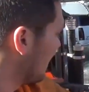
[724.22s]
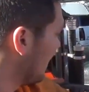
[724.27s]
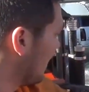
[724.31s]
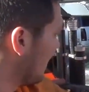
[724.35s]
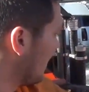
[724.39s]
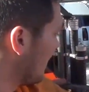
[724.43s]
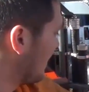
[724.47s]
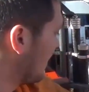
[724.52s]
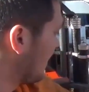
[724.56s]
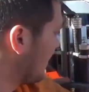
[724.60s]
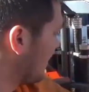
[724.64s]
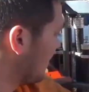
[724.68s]

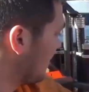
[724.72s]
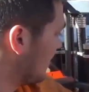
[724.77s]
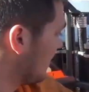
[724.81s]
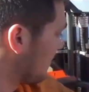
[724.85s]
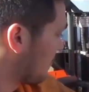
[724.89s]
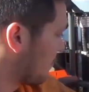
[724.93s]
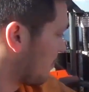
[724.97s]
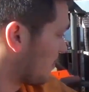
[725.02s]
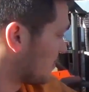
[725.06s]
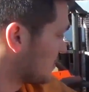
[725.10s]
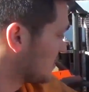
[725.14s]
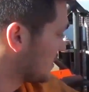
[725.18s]
And of
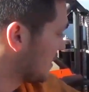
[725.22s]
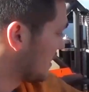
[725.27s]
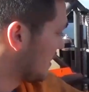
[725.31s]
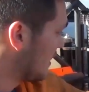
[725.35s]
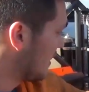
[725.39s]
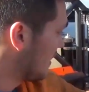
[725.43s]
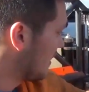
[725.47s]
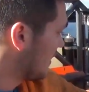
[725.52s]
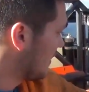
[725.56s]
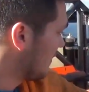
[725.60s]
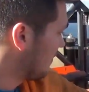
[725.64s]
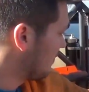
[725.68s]
course,
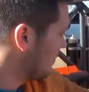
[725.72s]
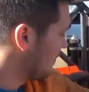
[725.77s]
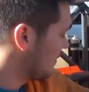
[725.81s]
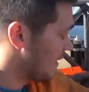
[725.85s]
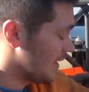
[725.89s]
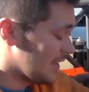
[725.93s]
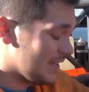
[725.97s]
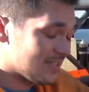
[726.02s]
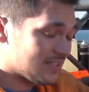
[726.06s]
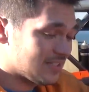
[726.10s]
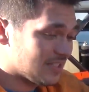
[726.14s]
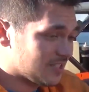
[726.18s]
it
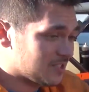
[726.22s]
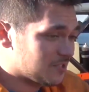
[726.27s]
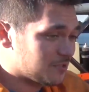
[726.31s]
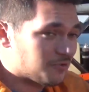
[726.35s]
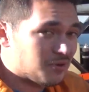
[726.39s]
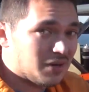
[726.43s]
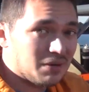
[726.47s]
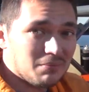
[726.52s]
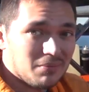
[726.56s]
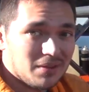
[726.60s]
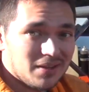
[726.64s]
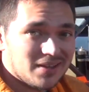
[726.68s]
is
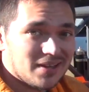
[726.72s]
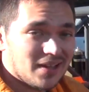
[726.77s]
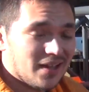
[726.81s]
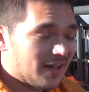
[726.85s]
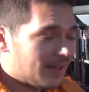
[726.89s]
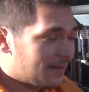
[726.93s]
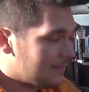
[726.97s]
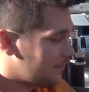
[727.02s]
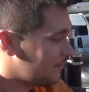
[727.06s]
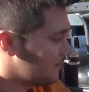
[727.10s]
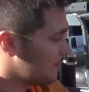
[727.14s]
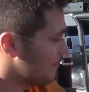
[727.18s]
extremely
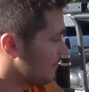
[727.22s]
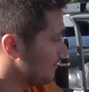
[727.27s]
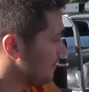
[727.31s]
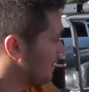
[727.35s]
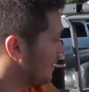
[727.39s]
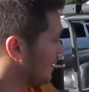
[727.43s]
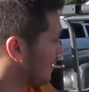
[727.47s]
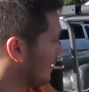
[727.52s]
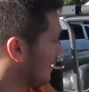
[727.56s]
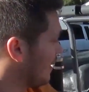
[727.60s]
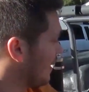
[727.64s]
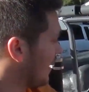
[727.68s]
tough,
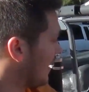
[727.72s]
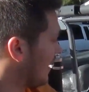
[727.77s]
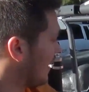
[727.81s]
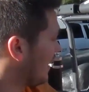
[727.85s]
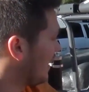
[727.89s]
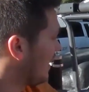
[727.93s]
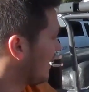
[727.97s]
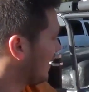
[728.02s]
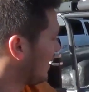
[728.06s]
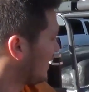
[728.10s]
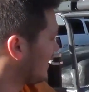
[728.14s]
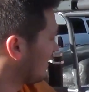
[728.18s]

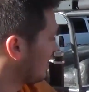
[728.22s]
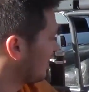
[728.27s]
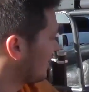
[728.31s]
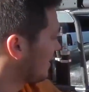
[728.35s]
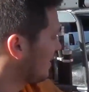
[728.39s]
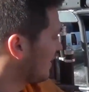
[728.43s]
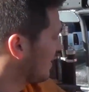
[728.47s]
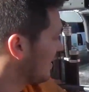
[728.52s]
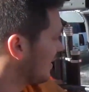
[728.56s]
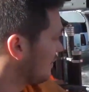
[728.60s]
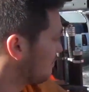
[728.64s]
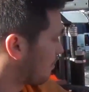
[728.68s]
and
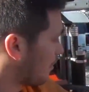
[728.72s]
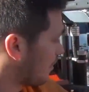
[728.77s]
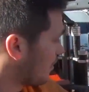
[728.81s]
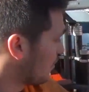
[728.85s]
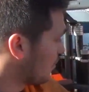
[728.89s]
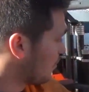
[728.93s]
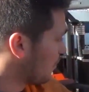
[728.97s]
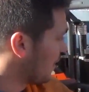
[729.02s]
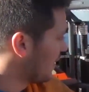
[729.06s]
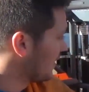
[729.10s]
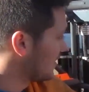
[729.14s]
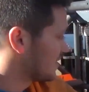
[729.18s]
part of
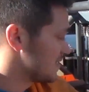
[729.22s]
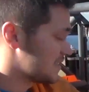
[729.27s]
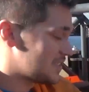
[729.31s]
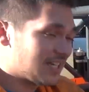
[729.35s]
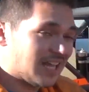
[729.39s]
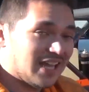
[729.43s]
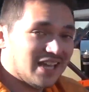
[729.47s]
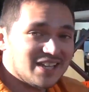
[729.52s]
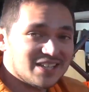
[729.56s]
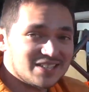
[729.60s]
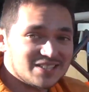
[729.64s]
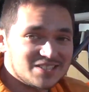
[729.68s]
why it's
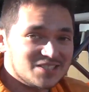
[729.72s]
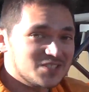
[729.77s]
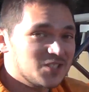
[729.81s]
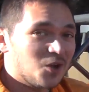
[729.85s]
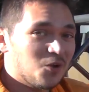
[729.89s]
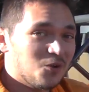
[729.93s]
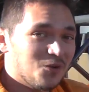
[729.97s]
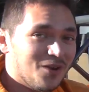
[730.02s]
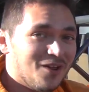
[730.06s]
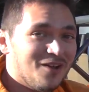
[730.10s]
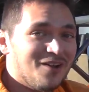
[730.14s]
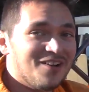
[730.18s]
taken so
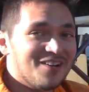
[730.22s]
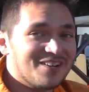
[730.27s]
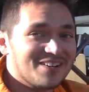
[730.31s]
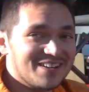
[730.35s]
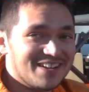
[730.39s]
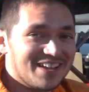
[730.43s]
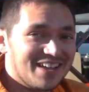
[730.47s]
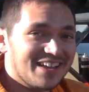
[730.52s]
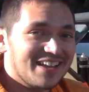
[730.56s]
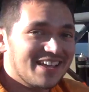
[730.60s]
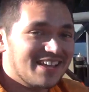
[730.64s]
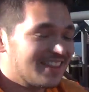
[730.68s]
long
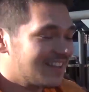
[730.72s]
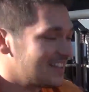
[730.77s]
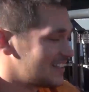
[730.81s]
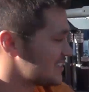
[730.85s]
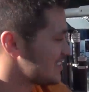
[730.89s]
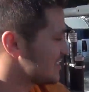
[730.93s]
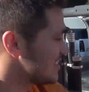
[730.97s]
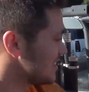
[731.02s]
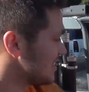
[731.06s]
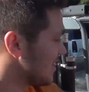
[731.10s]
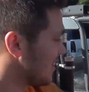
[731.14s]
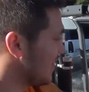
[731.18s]
to get
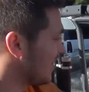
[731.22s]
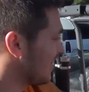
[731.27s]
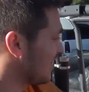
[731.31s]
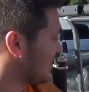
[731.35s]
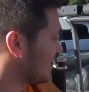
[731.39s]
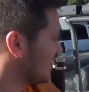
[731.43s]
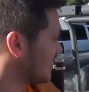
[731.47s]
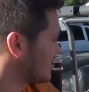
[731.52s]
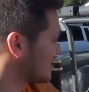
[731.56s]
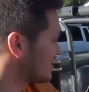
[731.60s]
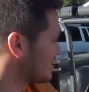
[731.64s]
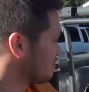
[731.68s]
this done
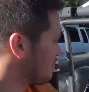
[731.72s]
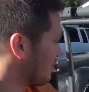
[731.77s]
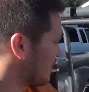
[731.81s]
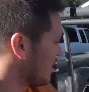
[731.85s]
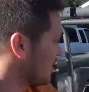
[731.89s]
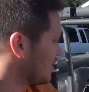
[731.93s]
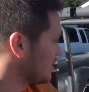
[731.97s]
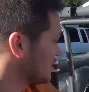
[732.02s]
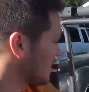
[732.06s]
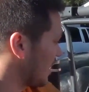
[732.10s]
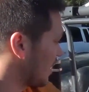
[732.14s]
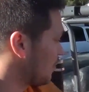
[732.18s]
is
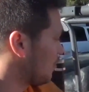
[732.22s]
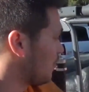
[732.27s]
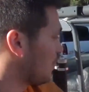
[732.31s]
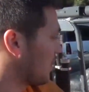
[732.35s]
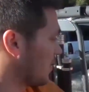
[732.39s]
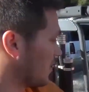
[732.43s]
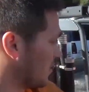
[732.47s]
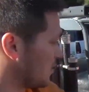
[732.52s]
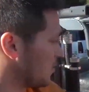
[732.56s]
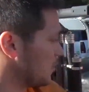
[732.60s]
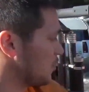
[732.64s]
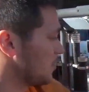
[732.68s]
because I want
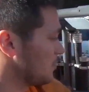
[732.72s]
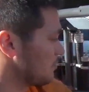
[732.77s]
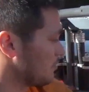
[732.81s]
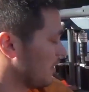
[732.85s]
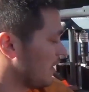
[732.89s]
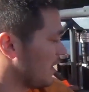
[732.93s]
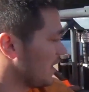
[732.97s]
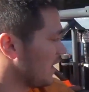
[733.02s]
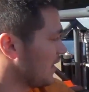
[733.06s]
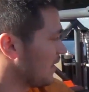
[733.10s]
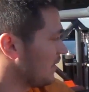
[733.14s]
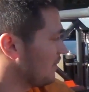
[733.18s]
to do it right.